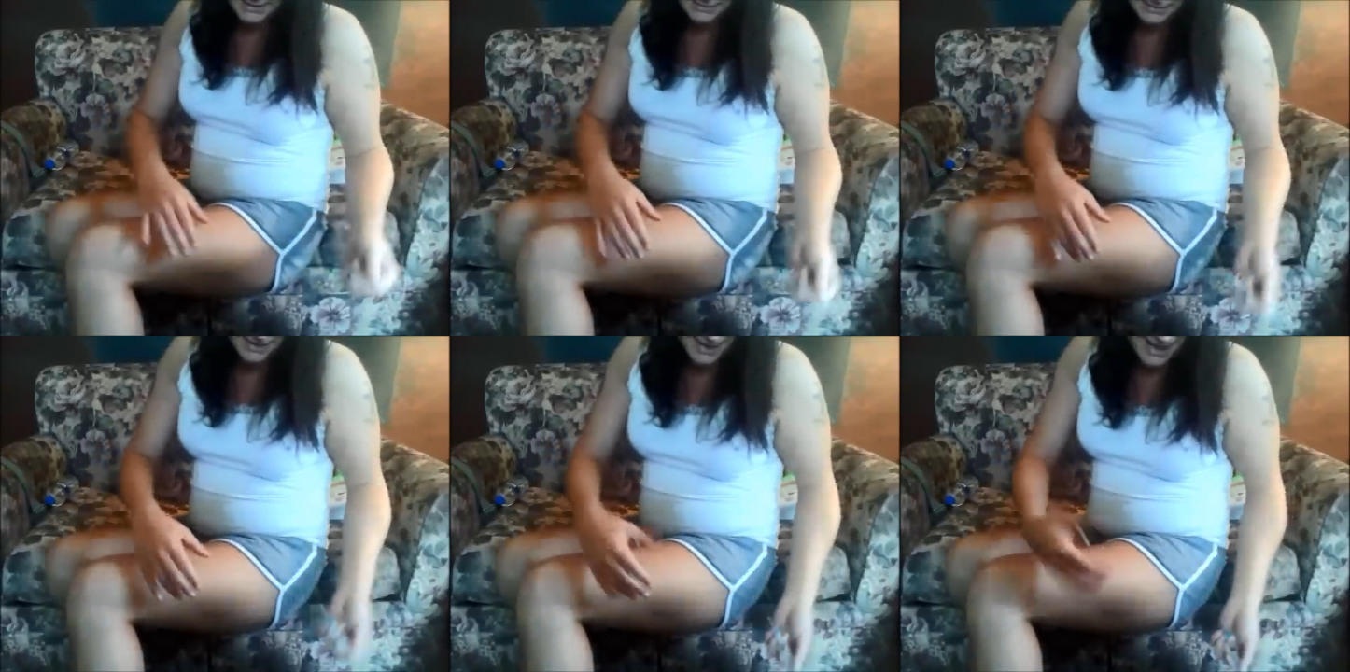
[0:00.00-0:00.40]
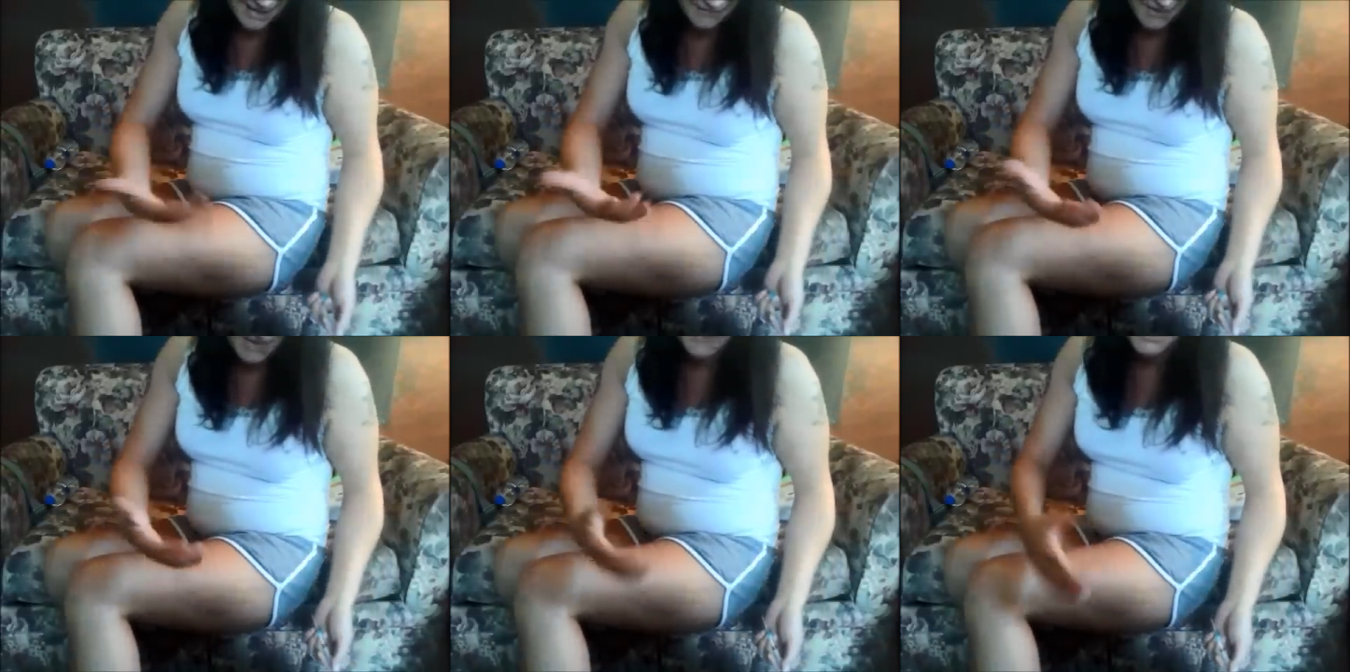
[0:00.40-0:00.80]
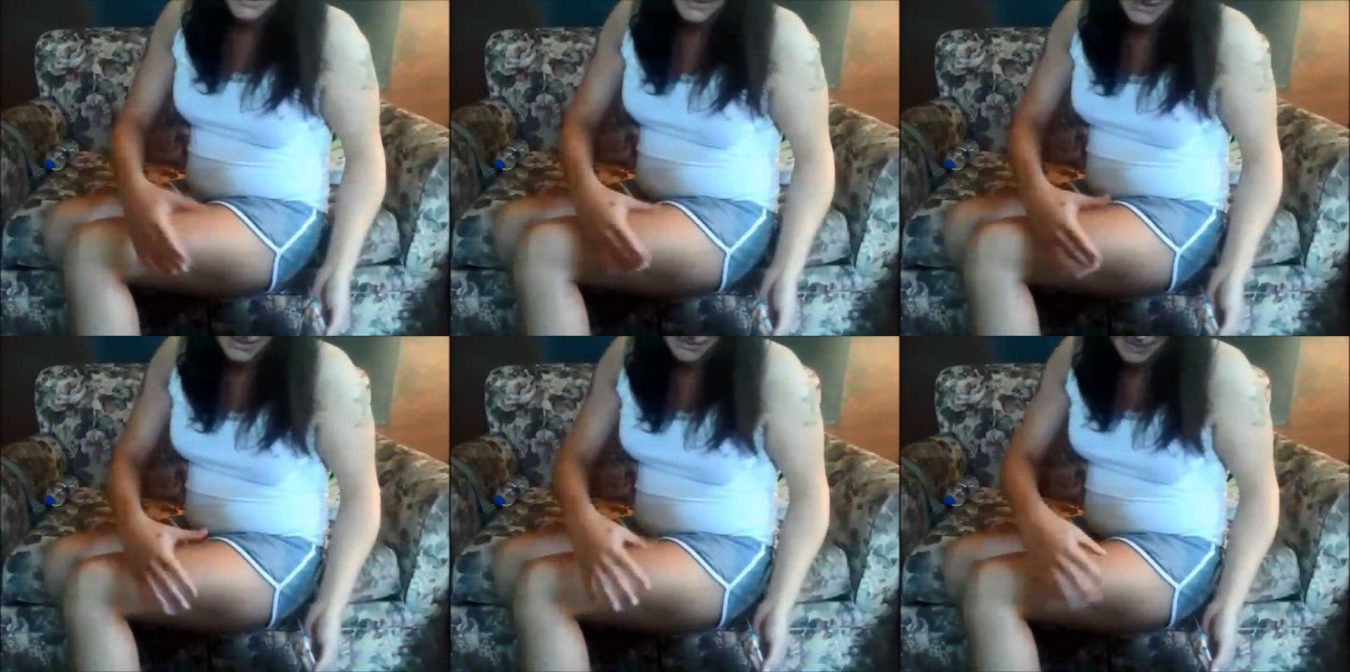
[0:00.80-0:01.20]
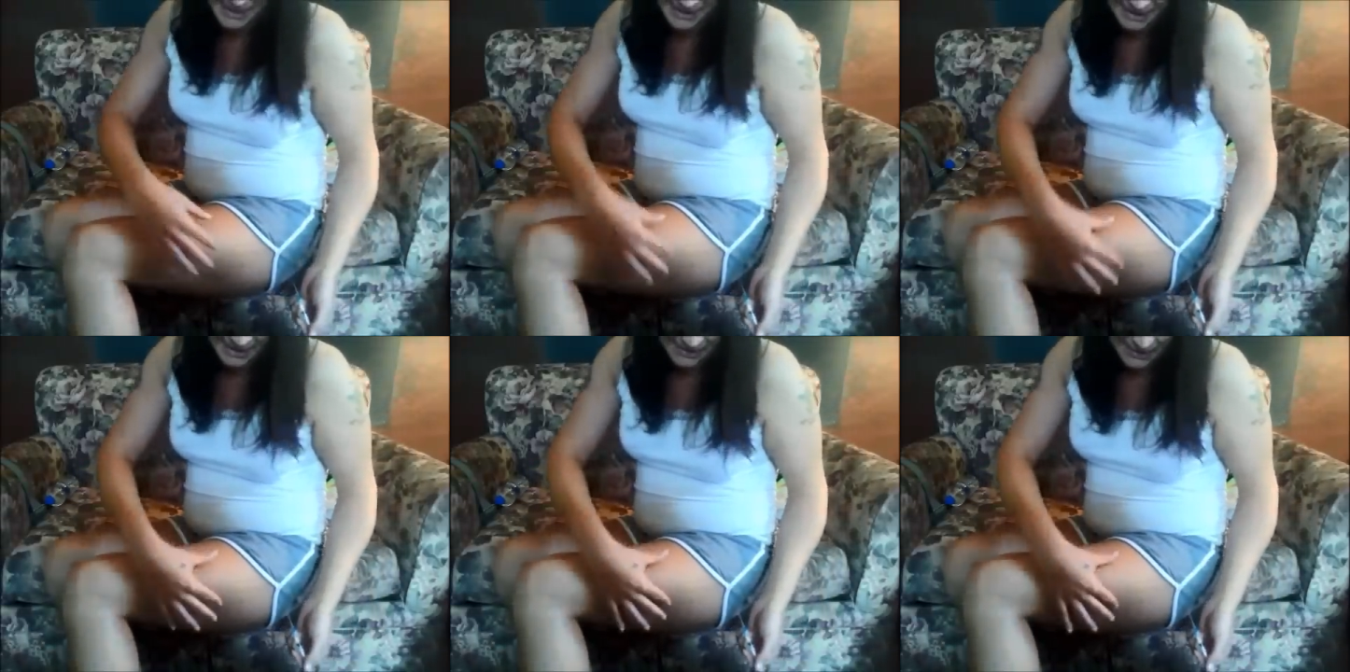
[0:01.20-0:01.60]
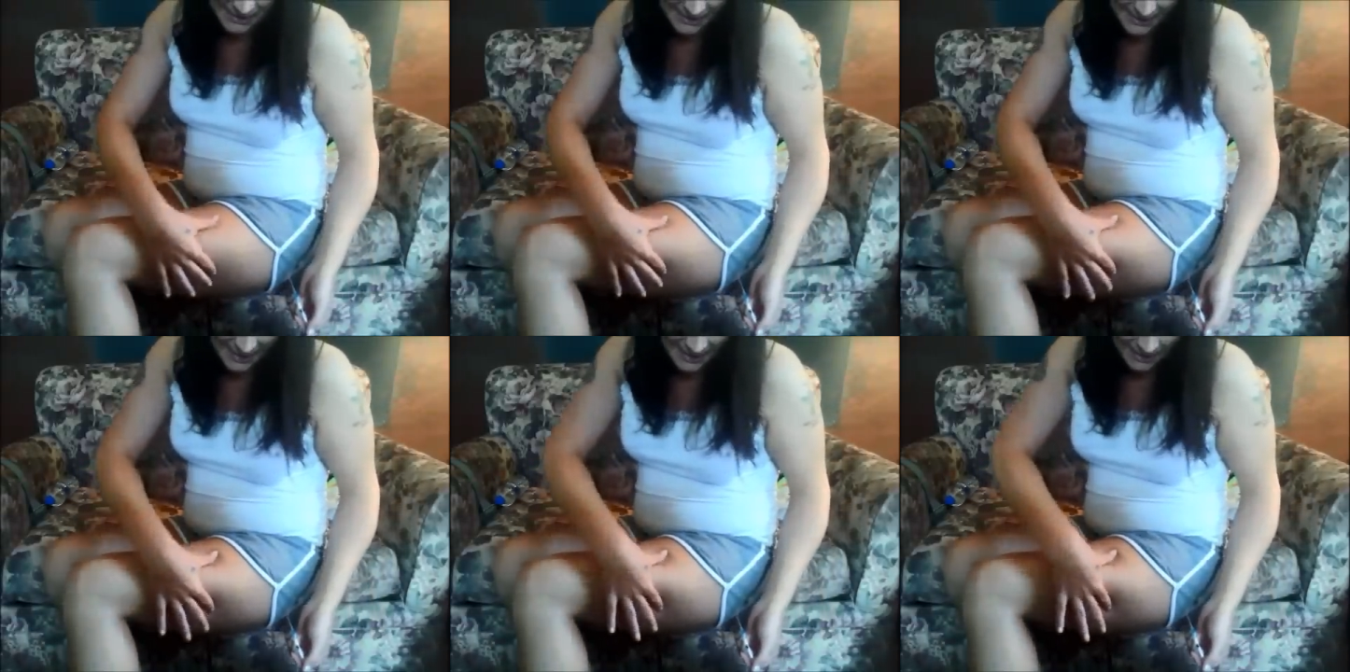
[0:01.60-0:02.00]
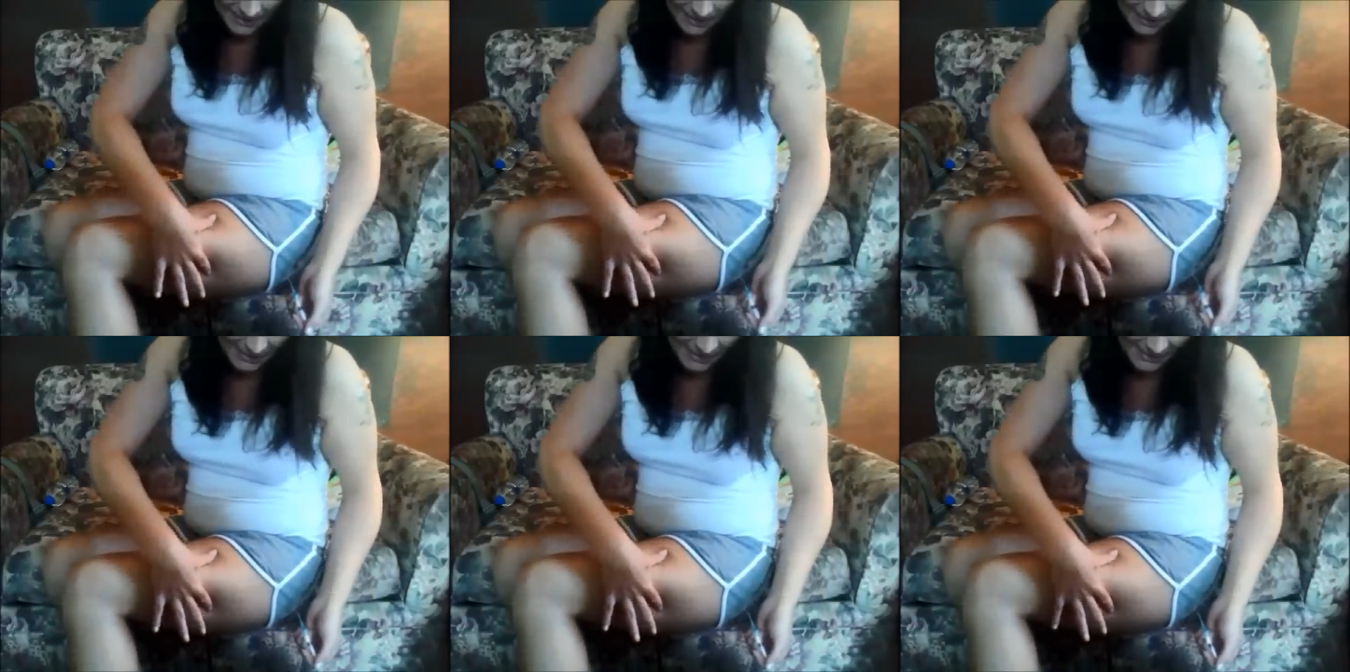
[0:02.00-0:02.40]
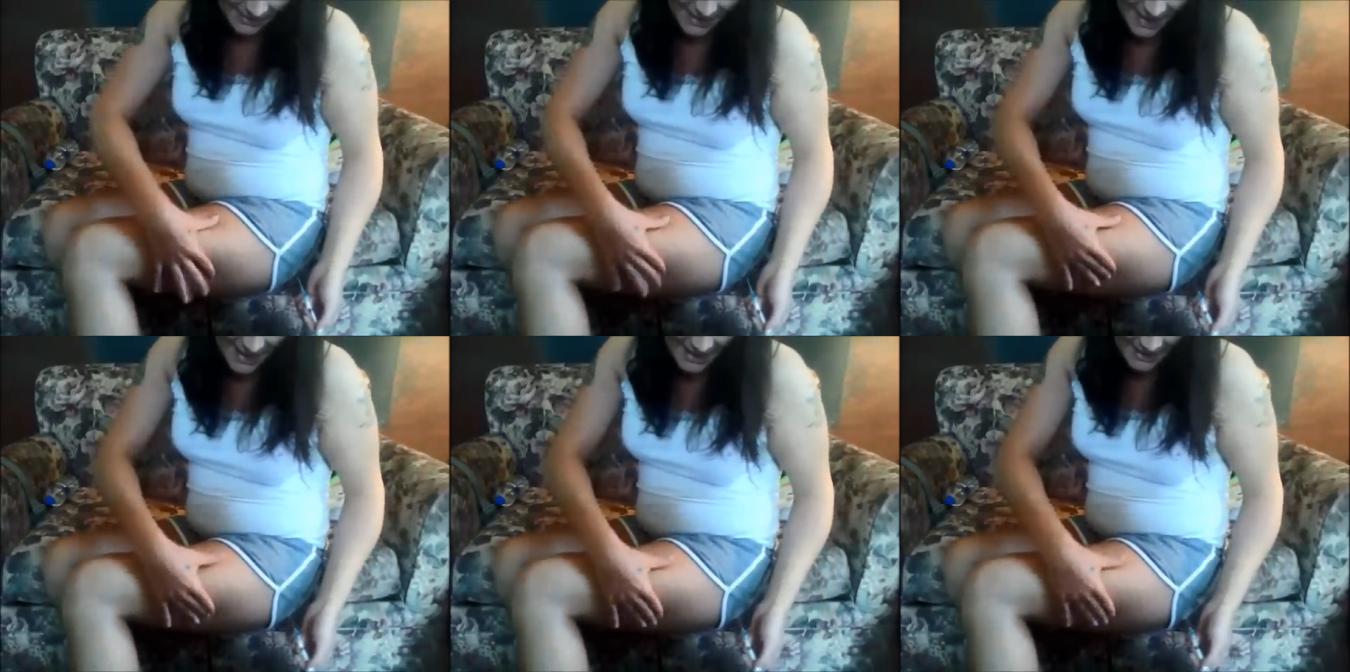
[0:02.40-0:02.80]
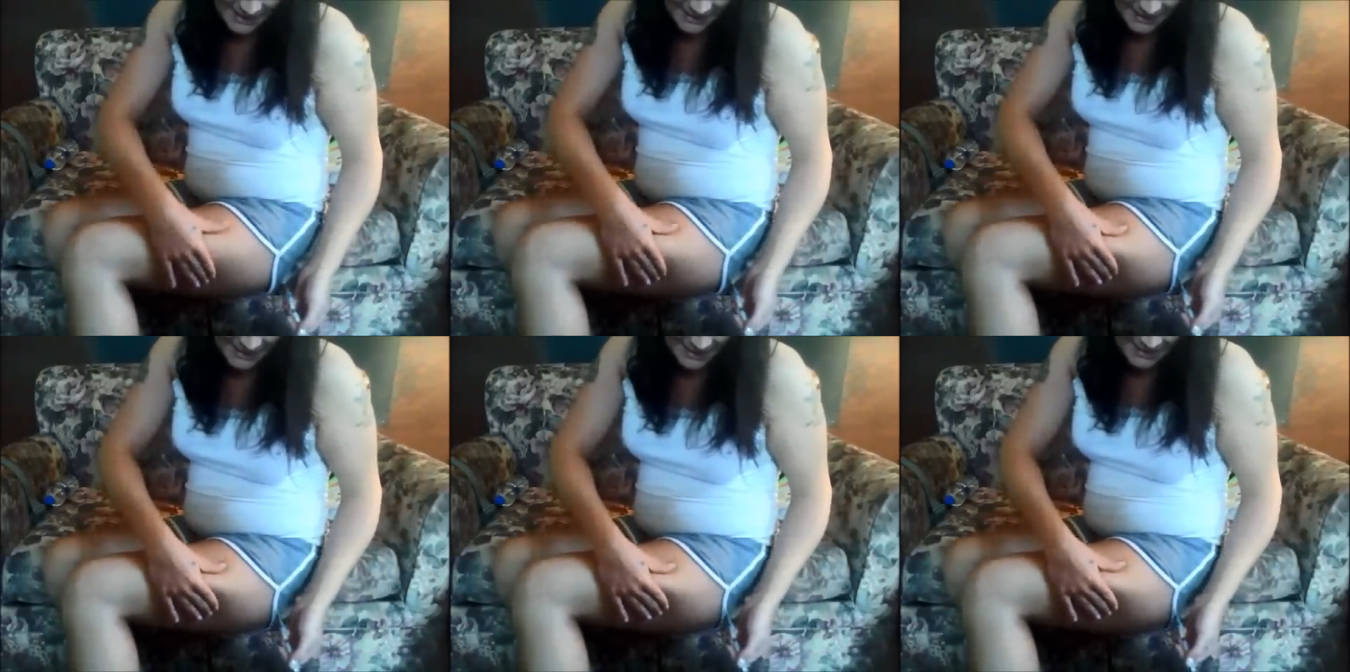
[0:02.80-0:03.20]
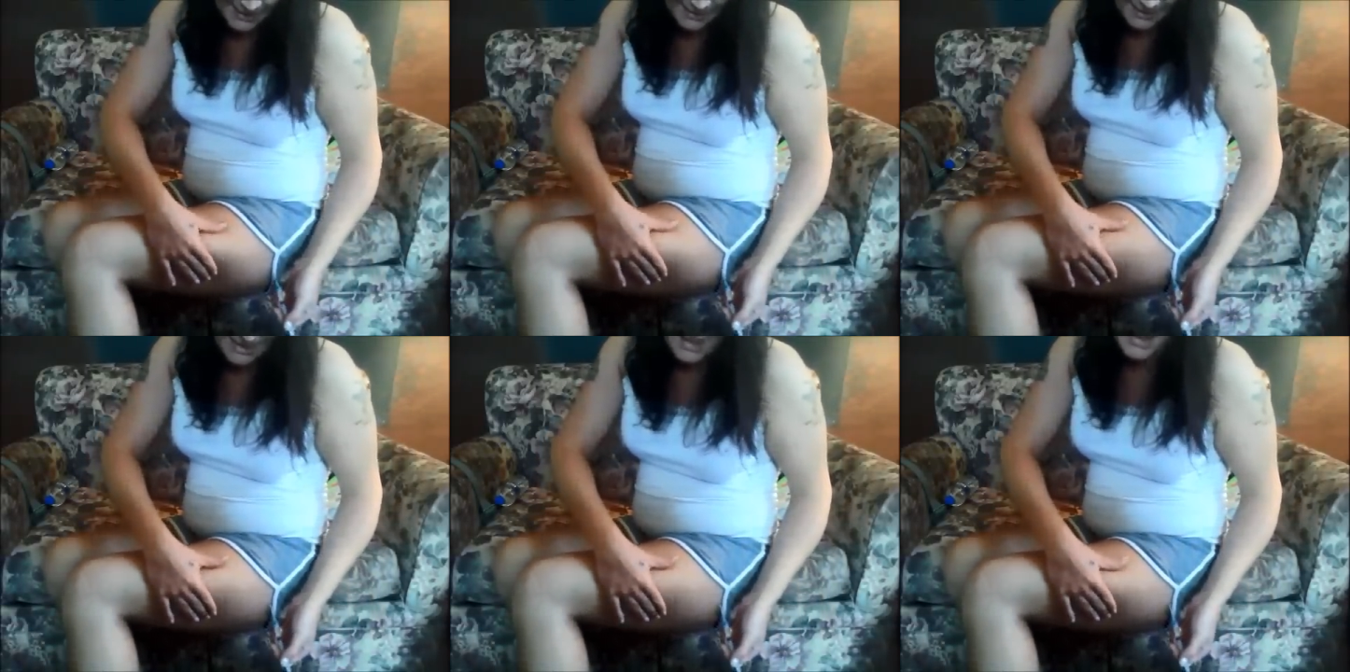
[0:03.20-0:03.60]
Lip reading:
Nobody's mouth can be seen.